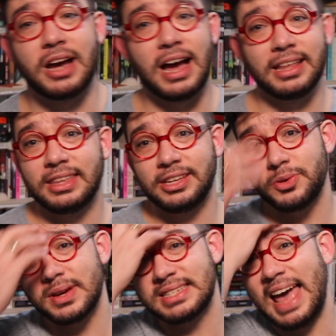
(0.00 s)
I think
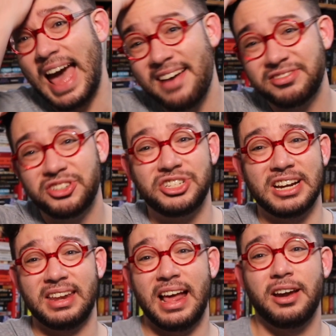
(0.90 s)
you guys have to
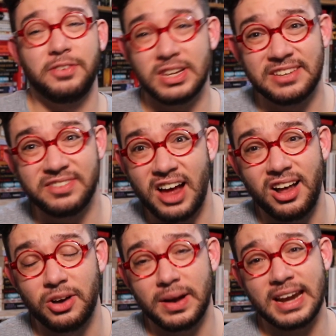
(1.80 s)
check it out if you guys have
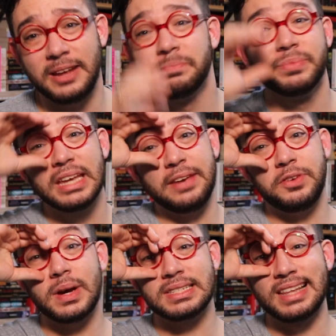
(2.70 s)
not already. If
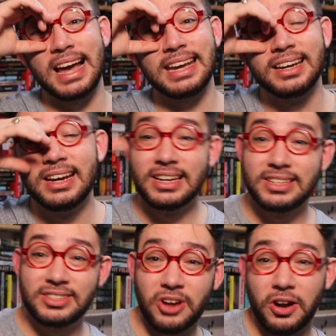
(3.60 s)
you guys like
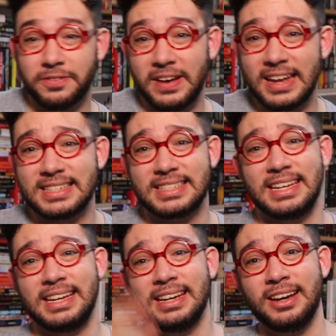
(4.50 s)
dark
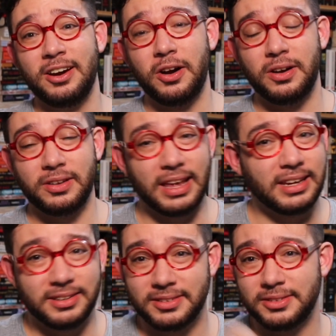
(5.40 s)
fantasy,
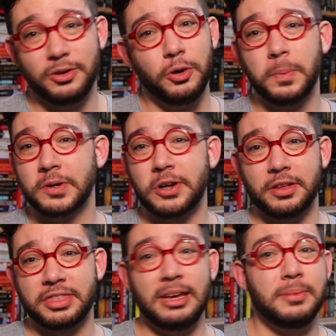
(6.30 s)
like uber
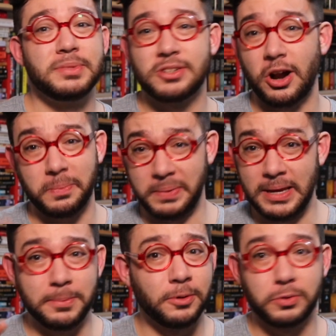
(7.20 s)
dark themes, dark
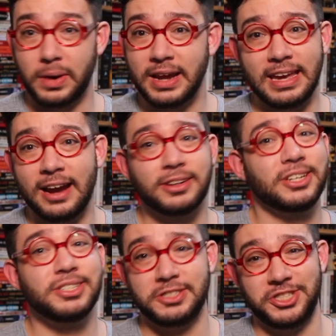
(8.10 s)
people, great
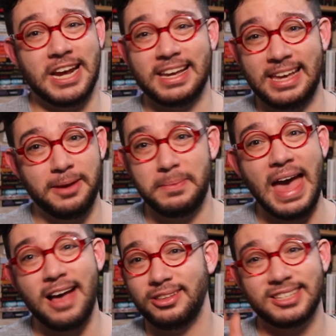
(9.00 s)
characters, check him
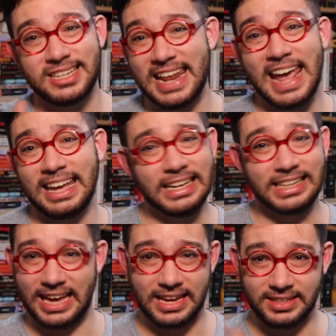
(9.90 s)
out today.
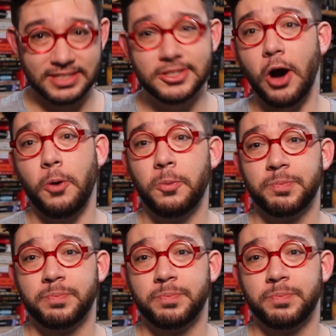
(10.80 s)
Okay, just go.